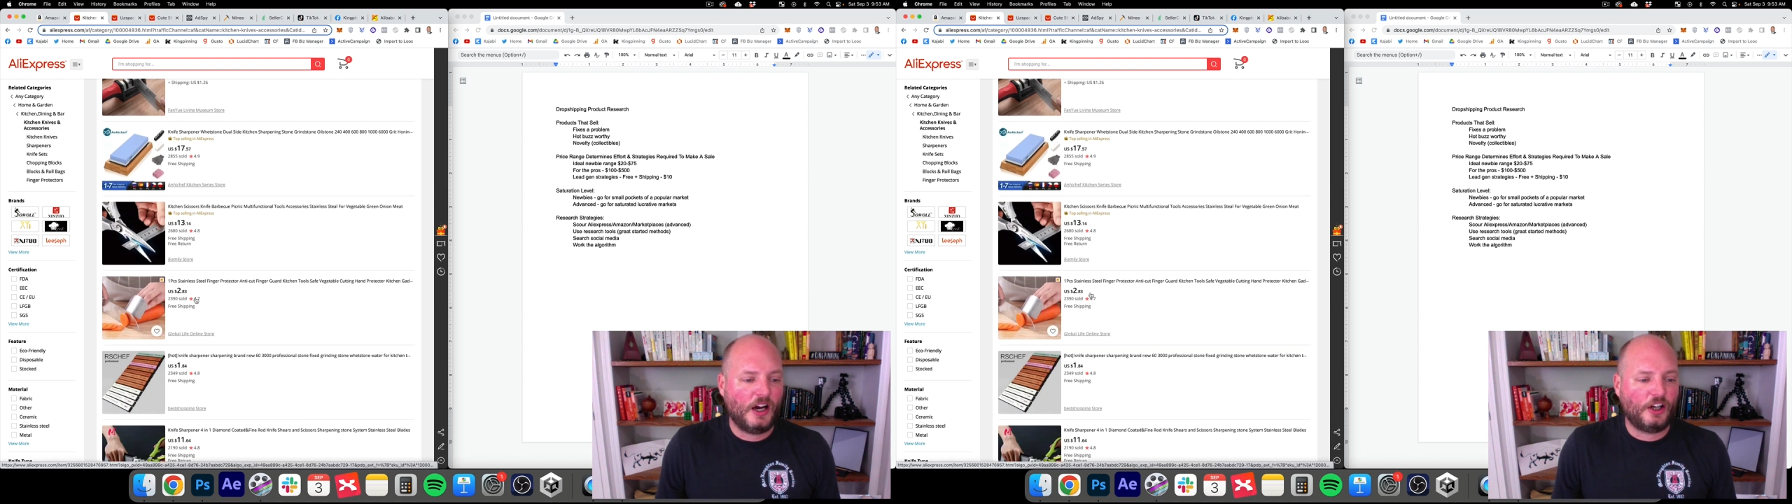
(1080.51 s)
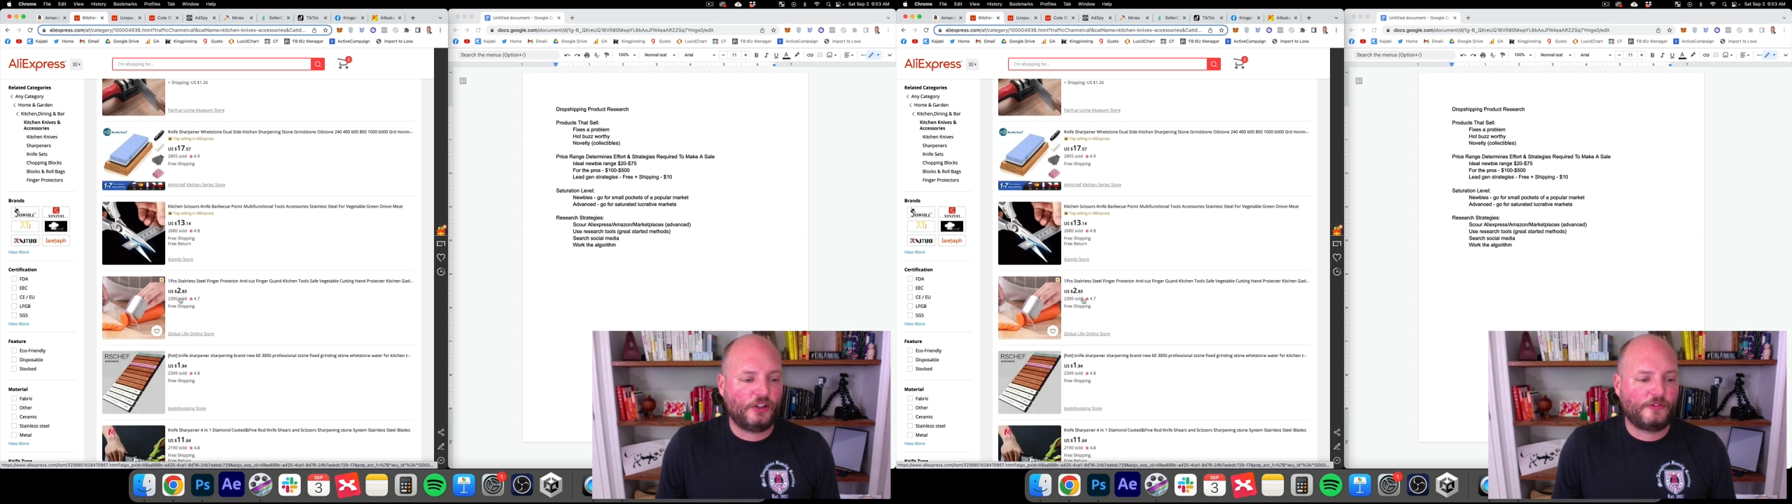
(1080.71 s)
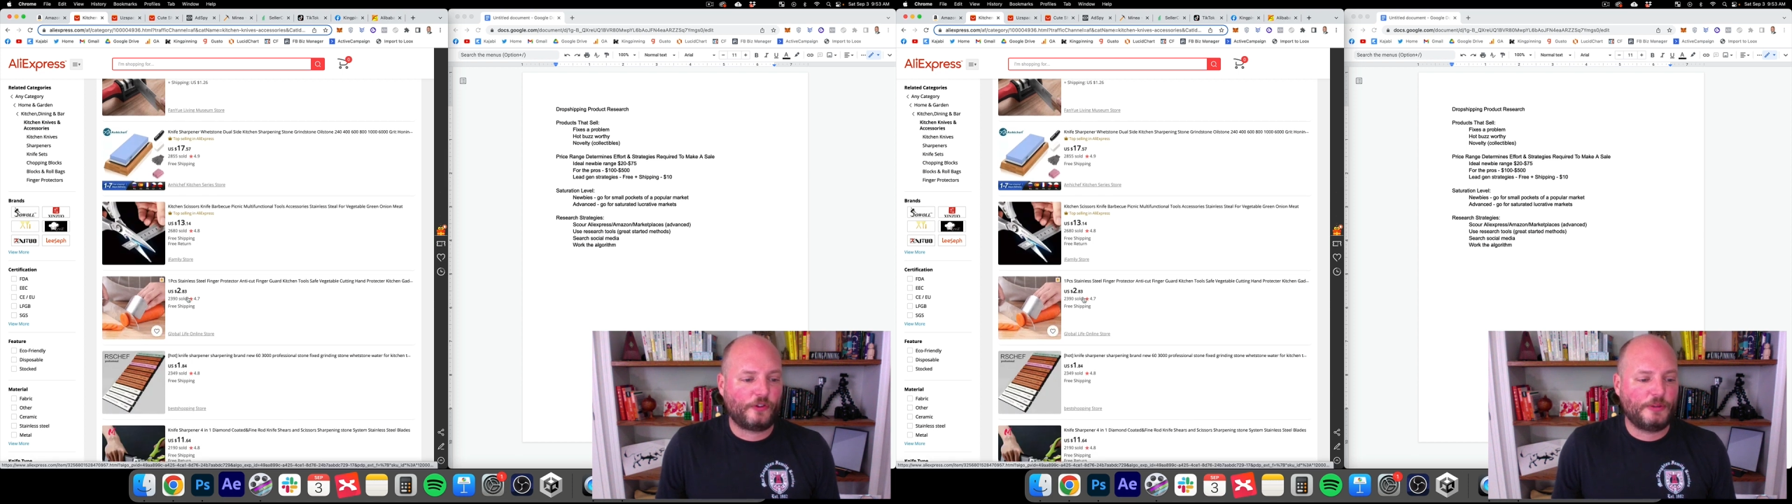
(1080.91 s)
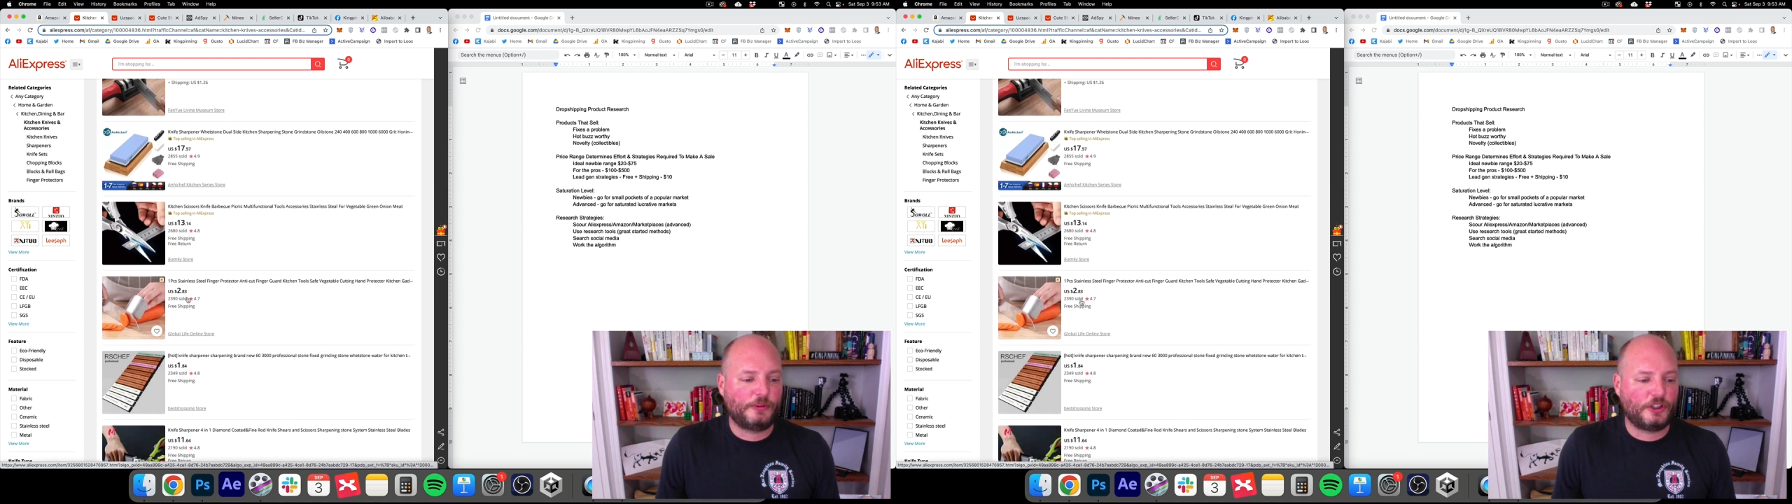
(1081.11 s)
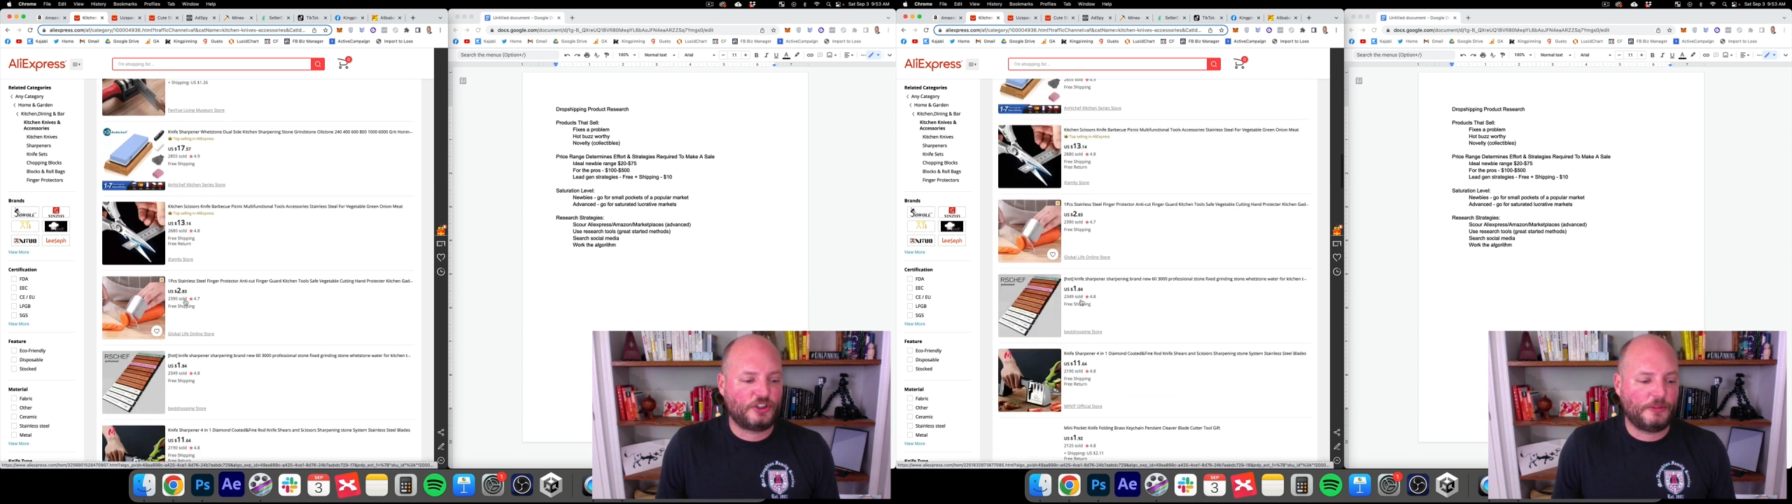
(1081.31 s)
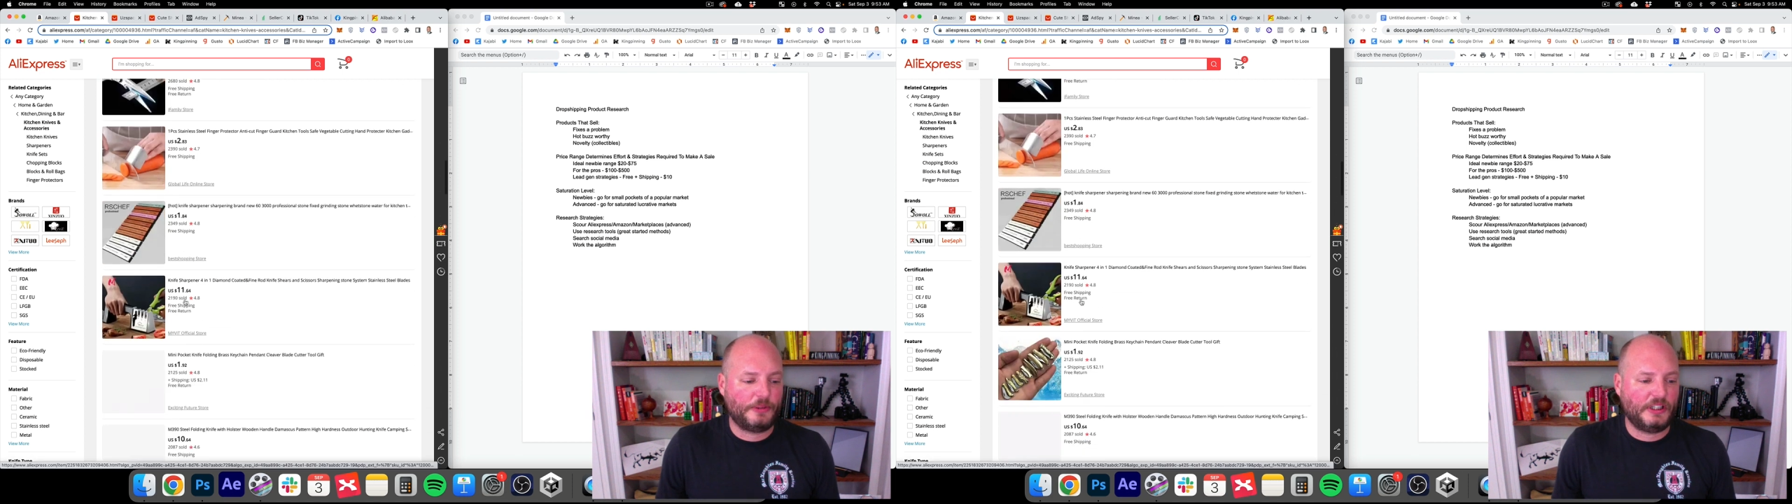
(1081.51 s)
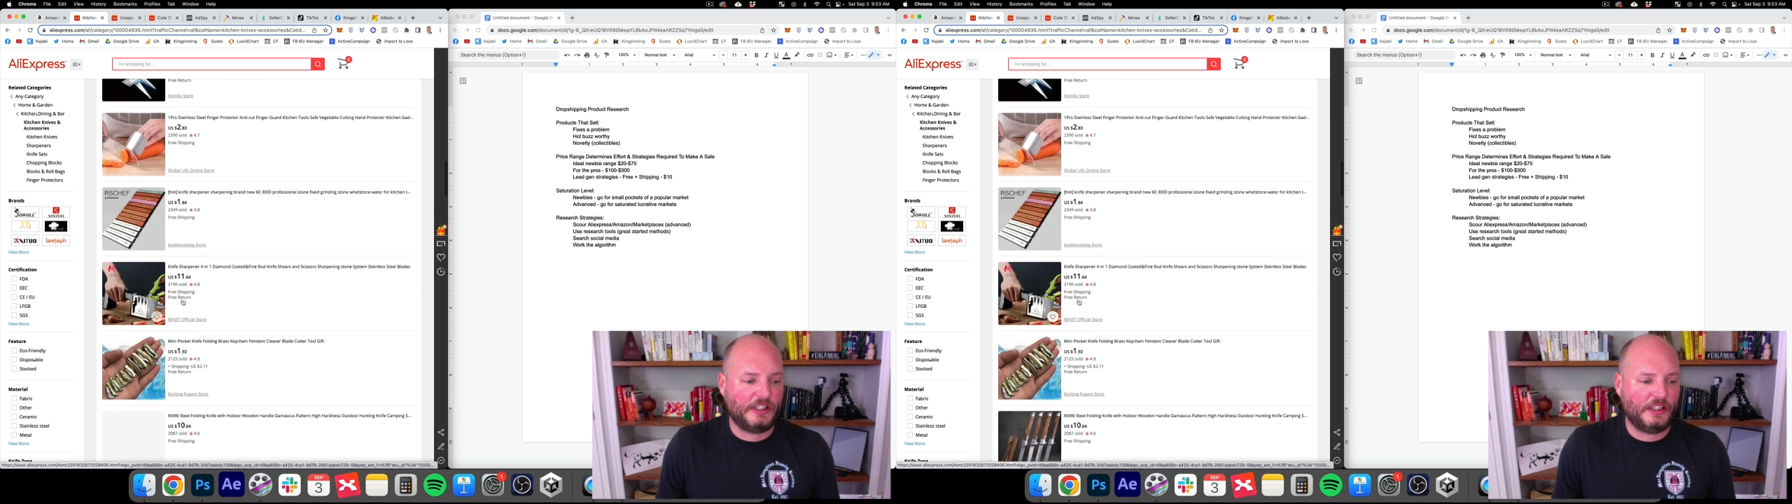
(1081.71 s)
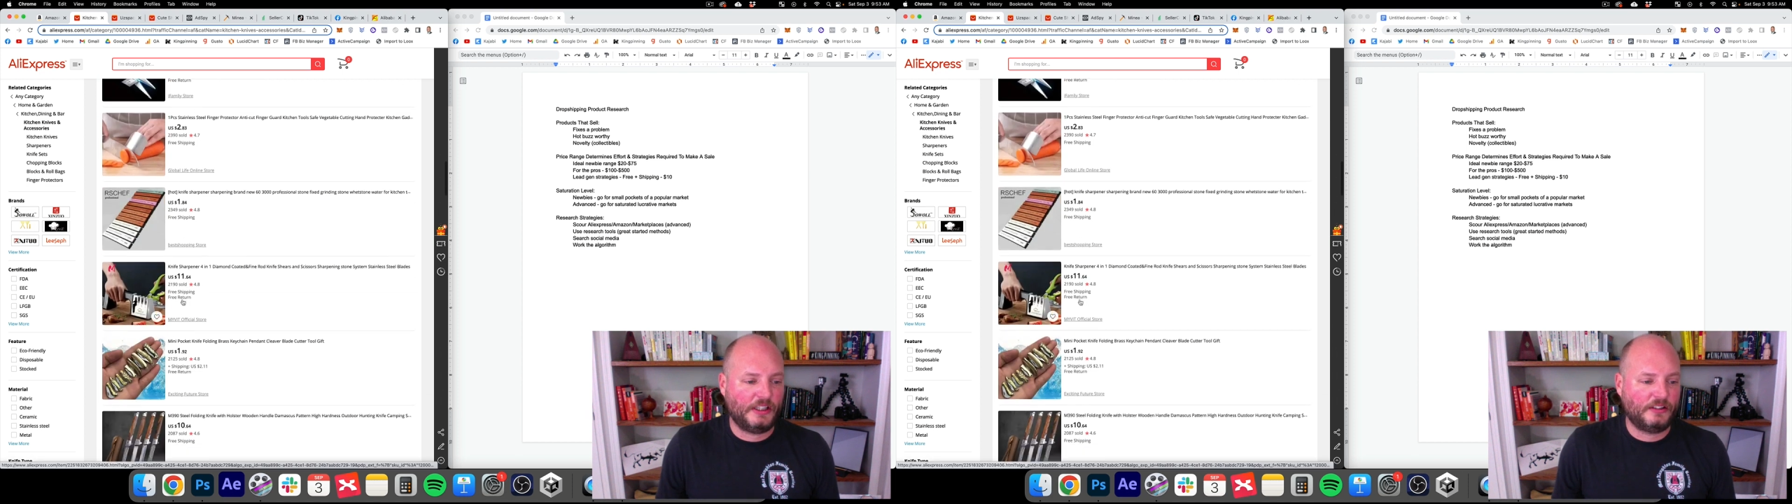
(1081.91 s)
a good free plus shipping
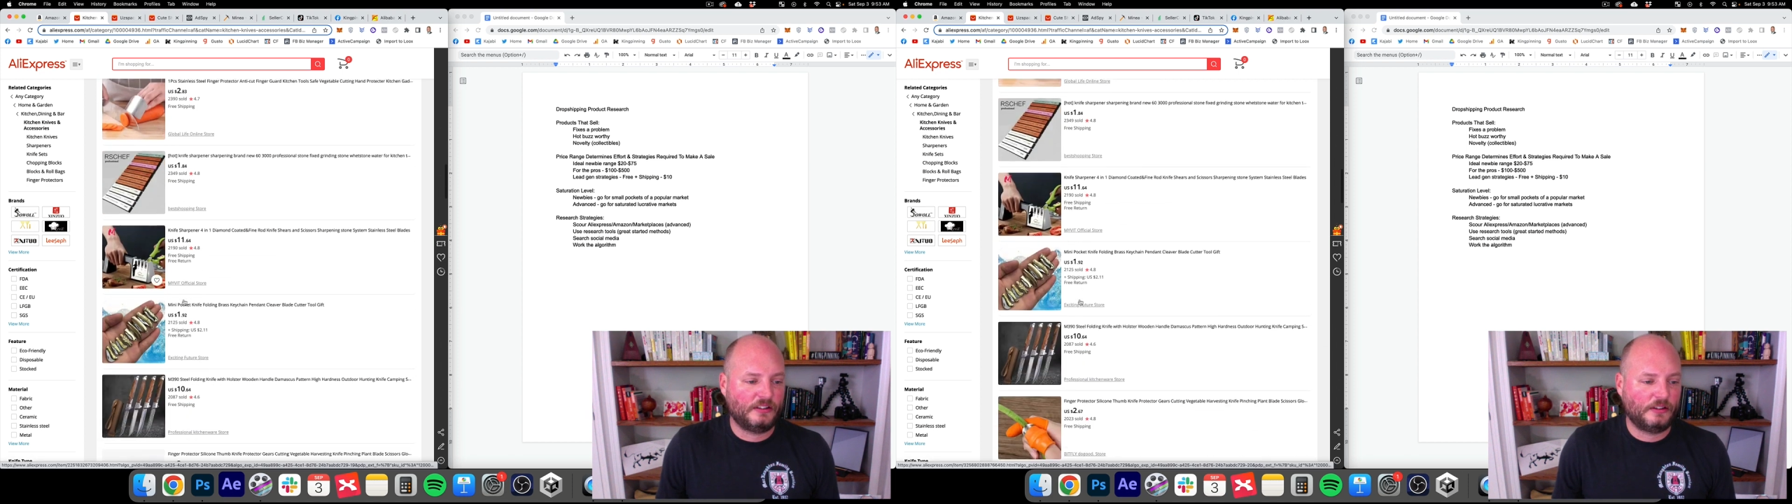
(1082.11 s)
again.